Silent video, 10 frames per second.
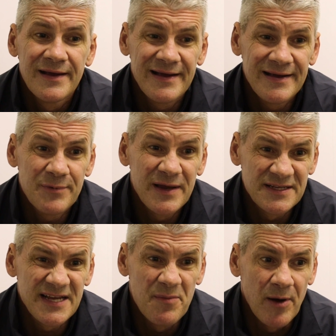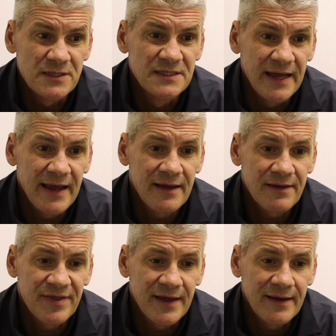Well, until Boxing Day, I
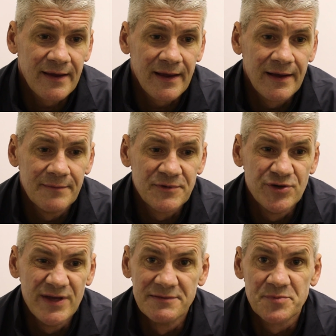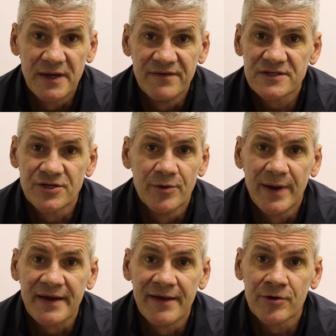think the 2 games previous could have
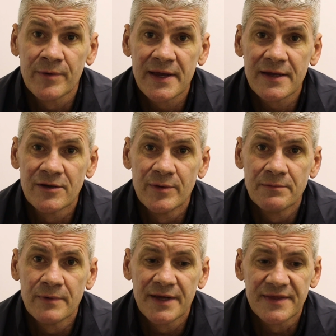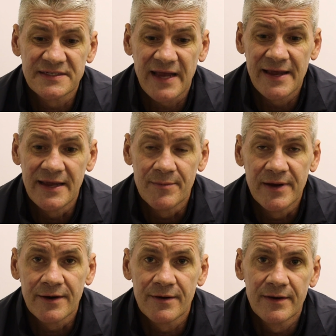went either way. We had the Sky game
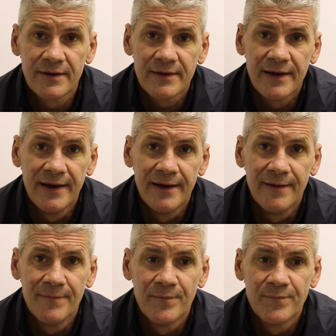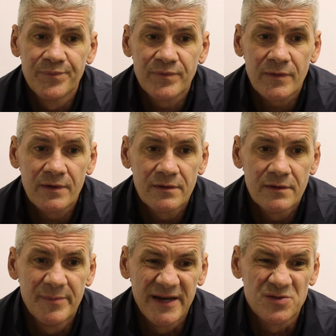here.
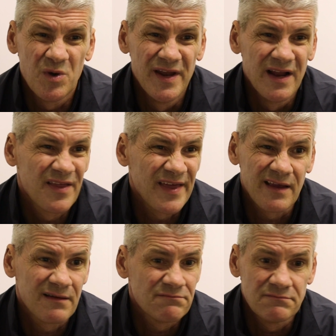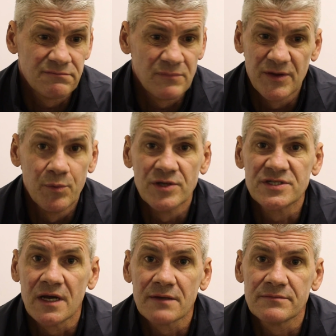They beat us 1-0. I think the one
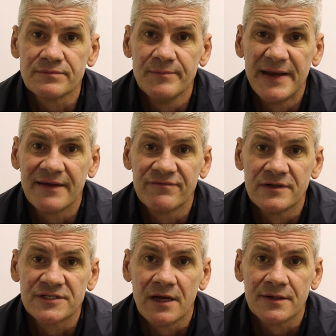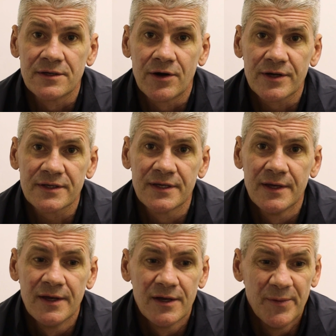shot, meaningful shot on target.
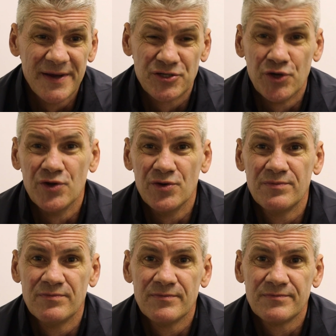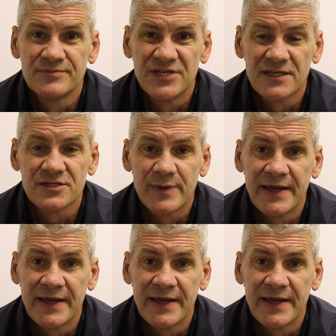We had 2 chances with